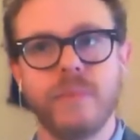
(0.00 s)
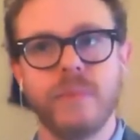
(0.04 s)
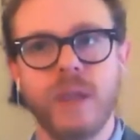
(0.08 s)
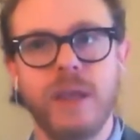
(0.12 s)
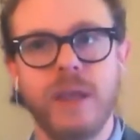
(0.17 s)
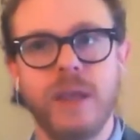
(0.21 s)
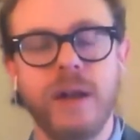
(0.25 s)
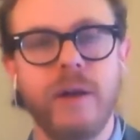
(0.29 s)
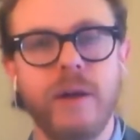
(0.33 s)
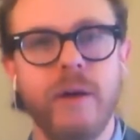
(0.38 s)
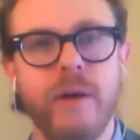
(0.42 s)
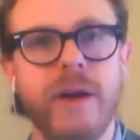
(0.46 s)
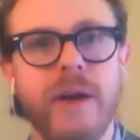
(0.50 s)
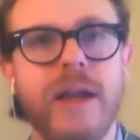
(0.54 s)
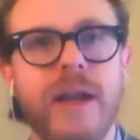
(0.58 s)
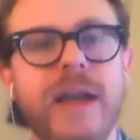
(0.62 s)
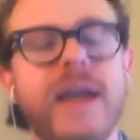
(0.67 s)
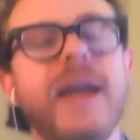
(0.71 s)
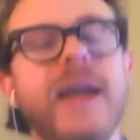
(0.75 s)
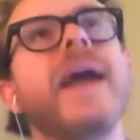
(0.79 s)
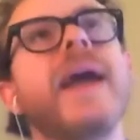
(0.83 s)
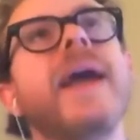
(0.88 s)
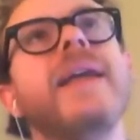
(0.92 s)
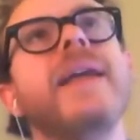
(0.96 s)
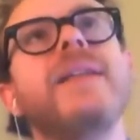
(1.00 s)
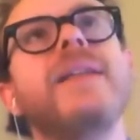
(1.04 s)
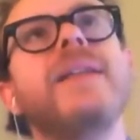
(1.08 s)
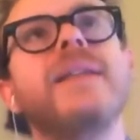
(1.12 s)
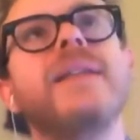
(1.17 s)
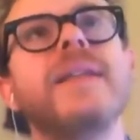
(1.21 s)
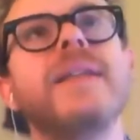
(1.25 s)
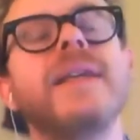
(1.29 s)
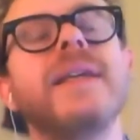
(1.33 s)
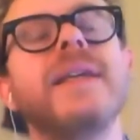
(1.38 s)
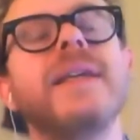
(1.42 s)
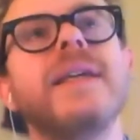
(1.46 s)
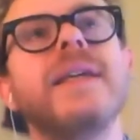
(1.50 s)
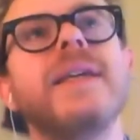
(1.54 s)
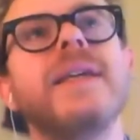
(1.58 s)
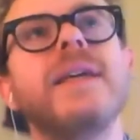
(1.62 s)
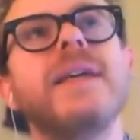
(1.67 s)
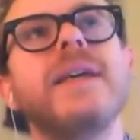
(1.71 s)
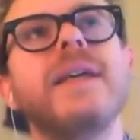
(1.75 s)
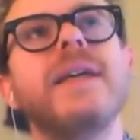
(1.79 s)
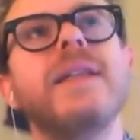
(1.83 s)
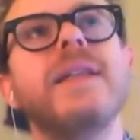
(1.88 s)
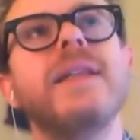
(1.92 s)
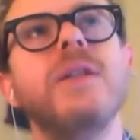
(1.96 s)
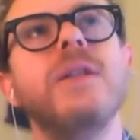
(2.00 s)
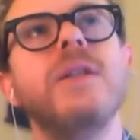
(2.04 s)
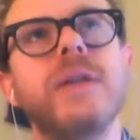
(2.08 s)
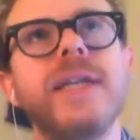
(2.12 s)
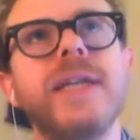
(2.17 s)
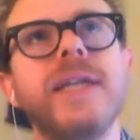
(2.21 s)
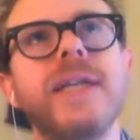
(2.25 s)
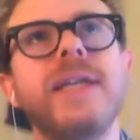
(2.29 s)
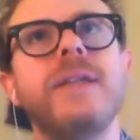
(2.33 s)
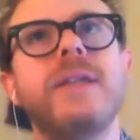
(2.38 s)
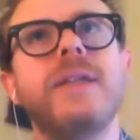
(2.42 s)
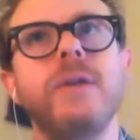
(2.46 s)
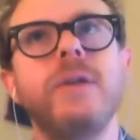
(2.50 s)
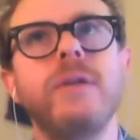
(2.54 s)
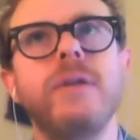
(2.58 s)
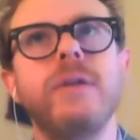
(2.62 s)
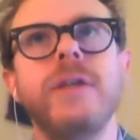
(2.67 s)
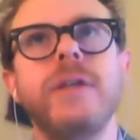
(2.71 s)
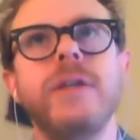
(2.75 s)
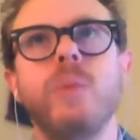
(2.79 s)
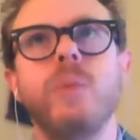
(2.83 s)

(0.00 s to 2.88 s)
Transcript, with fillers: you know, it's looking to the